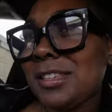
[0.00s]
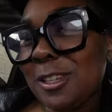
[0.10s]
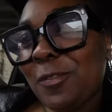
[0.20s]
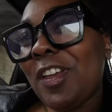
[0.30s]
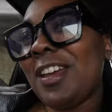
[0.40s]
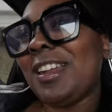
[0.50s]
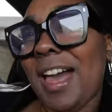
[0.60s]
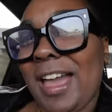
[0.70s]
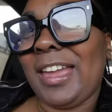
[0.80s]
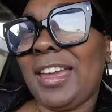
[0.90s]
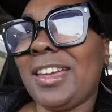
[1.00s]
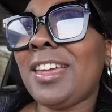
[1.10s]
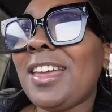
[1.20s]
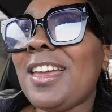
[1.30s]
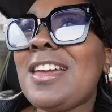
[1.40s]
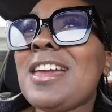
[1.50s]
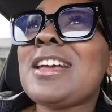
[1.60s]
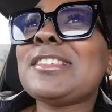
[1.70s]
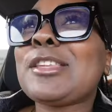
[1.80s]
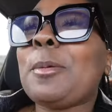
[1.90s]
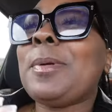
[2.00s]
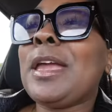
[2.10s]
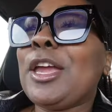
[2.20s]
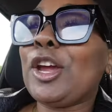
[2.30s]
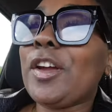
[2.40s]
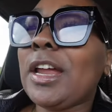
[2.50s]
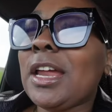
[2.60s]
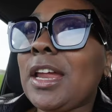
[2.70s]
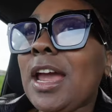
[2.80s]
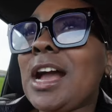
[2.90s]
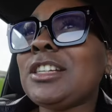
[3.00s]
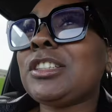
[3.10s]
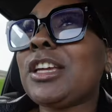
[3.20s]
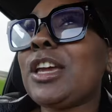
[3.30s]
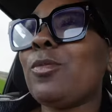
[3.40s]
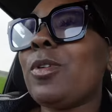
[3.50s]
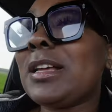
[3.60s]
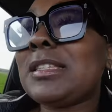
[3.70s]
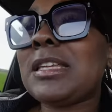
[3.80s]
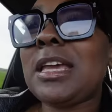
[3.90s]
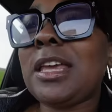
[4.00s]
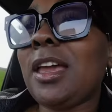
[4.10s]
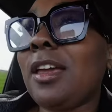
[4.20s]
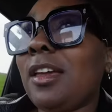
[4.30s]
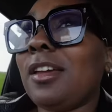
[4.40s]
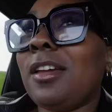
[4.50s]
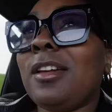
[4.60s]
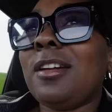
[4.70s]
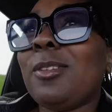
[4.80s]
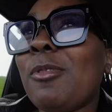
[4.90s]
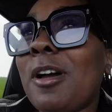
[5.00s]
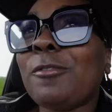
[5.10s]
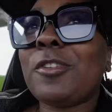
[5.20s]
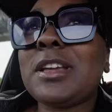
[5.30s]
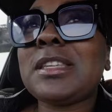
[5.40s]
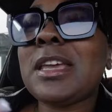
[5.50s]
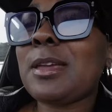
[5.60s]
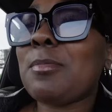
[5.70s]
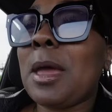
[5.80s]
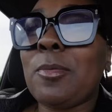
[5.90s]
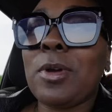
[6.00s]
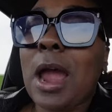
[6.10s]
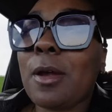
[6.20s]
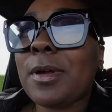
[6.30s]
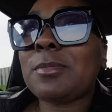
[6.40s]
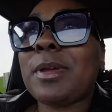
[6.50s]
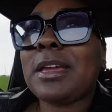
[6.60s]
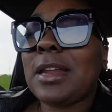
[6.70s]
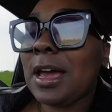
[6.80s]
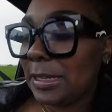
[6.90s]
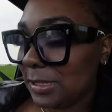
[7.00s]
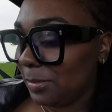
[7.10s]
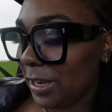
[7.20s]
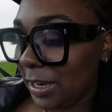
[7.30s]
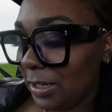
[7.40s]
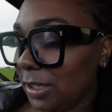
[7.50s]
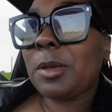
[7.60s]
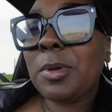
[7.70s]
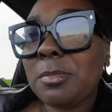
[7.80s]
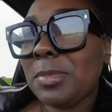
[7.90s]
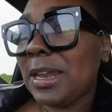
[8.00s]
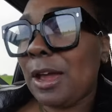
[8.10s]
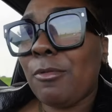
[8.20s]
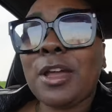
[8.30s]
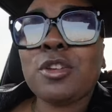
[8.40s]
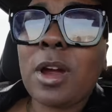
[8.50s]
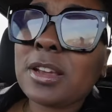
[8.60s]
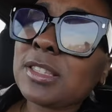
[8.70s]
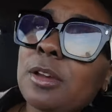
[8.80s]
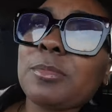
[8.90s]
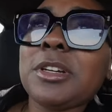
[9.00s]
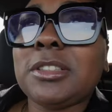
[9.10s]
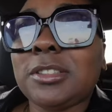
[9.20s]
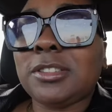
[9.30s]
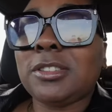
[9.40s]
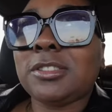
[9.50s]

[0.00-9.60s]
just feel like as a parent I should get one ticket, one free ticket. Baby, we already paying all this money, and people be like, why you work so much?